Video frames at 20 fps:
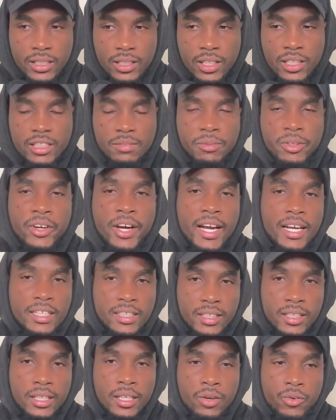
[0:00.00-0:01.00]
Let's be
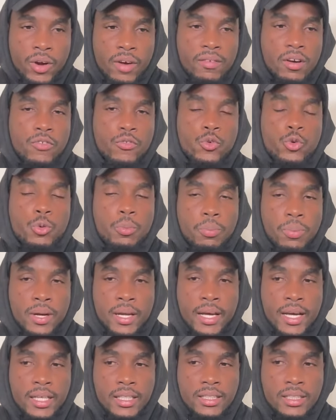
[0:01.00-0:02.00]
realistic. We have a few
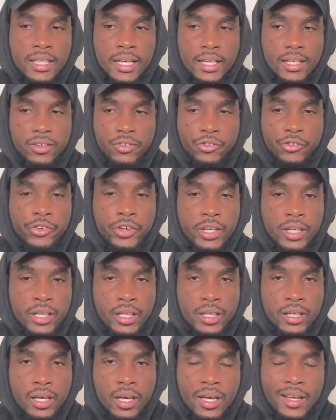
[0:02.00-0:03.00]
players that
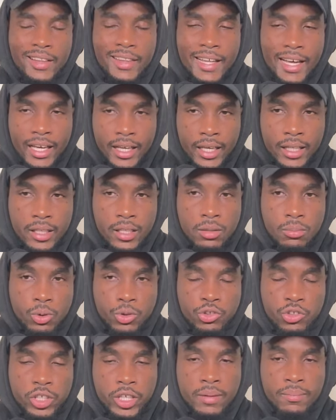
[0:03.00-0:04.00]
really not getting
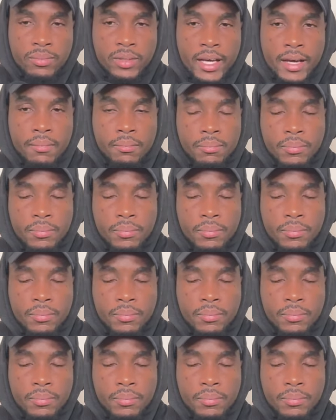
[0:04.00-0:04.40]
much game time.